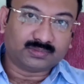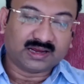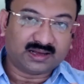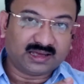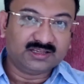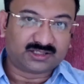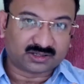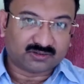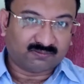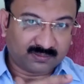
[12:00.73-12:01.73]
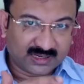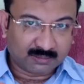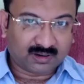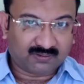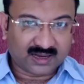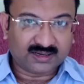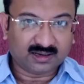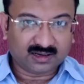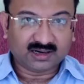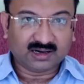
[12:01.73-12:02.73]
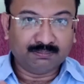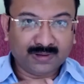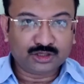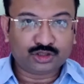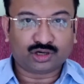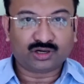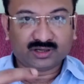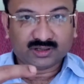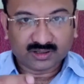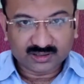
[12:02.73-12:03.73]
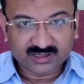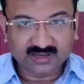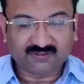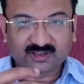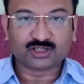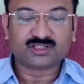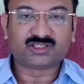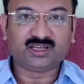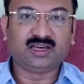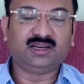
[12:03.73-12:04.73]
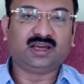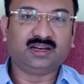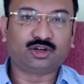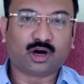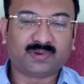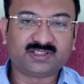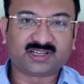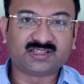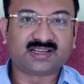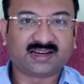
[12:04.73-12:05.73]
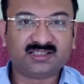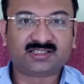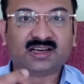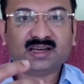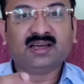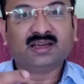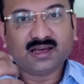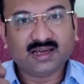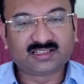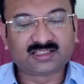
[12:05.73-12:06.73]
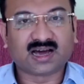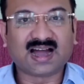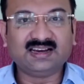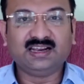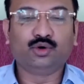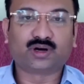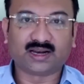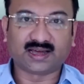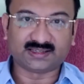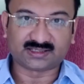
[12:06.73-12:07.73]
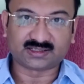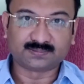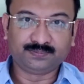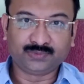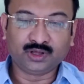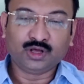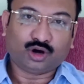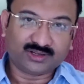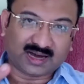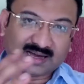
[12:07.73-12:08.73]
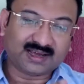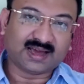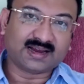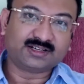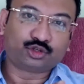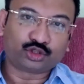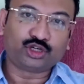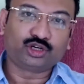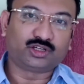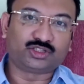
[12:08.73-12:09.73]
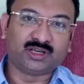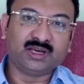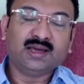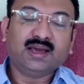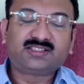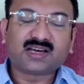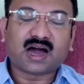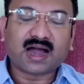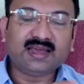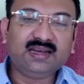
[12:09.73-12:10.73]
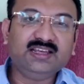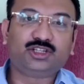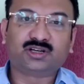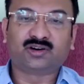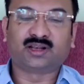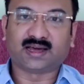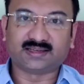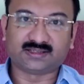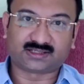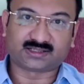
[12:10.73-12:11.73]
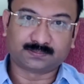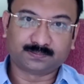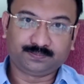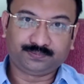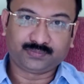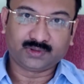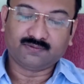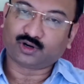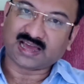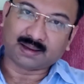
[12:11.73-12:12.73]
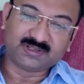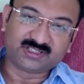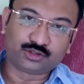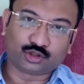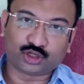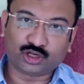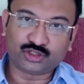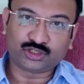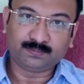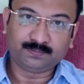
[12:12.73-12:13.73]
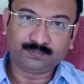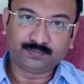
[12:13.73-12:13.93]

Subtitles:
there is, number one, a major deficiency in common sense, that is, it's highly localized. On the other hand, sociology, it's highly generalized. What happens in sociology?